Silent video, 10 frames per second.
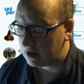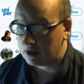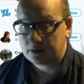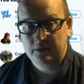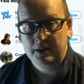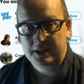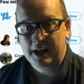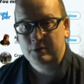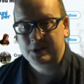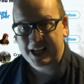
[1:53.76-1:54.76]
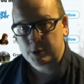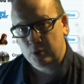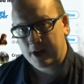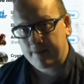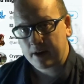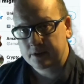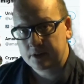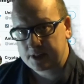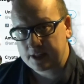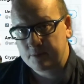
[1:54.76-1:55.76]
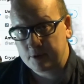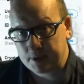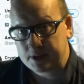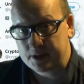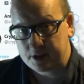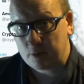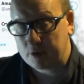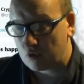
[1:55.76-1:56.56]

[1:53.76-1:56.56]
named as Dashboard FX because that's the business that I'll be